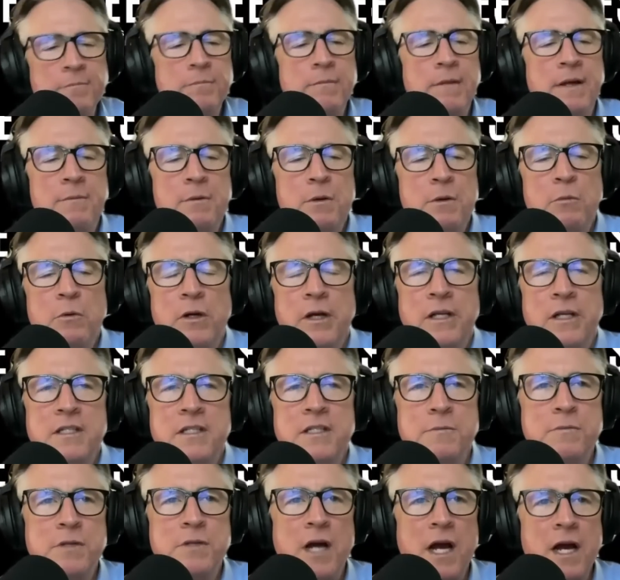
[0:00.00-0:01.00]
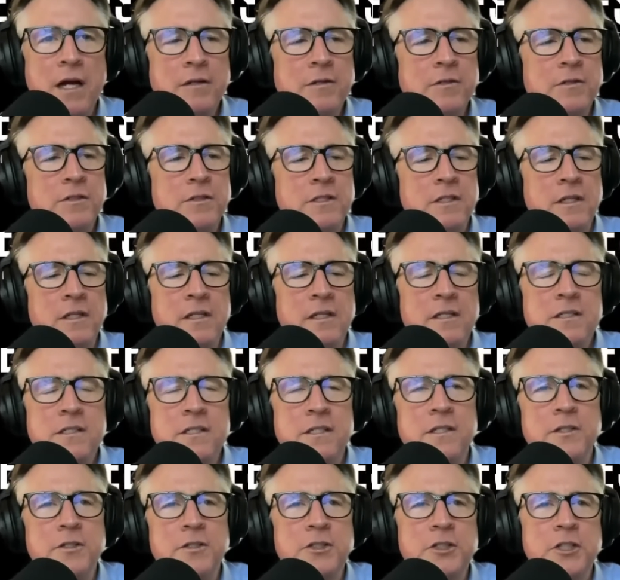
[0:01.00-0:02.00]
maybe we'll get some doctors to
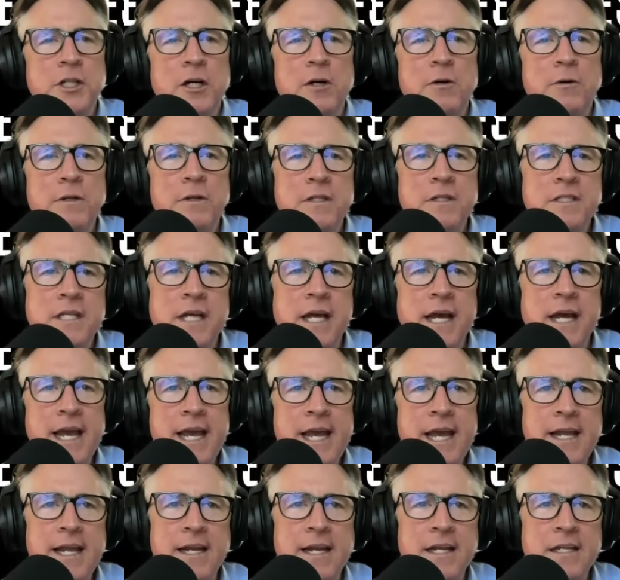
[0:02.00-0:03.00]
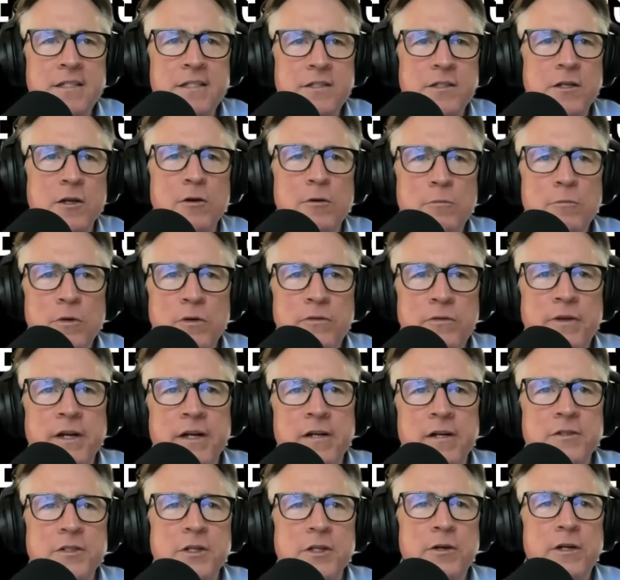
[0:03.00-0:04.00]
listen to this show and say, hey, let's go move to
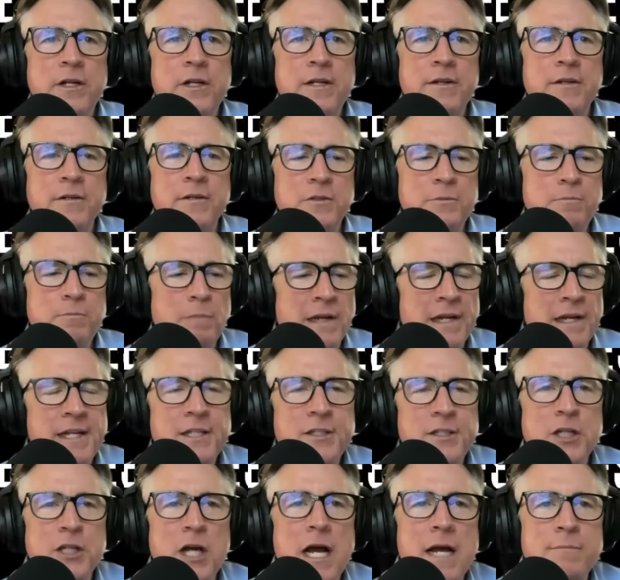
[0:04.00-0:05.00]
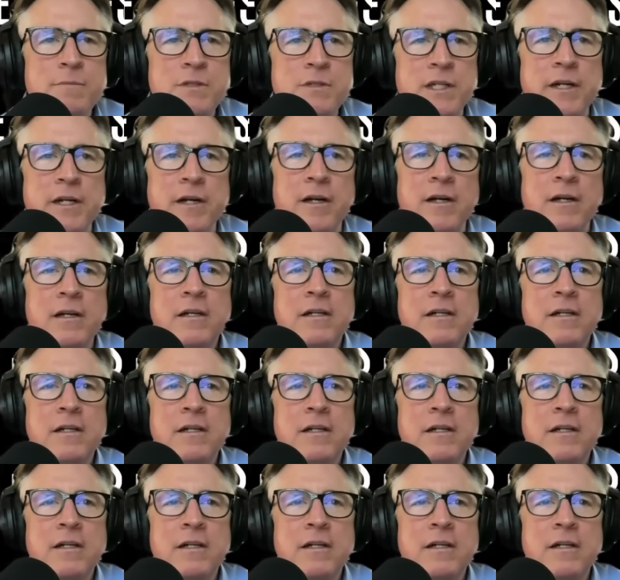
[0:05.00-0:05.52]
Arizona. And there's plenty of jobs there.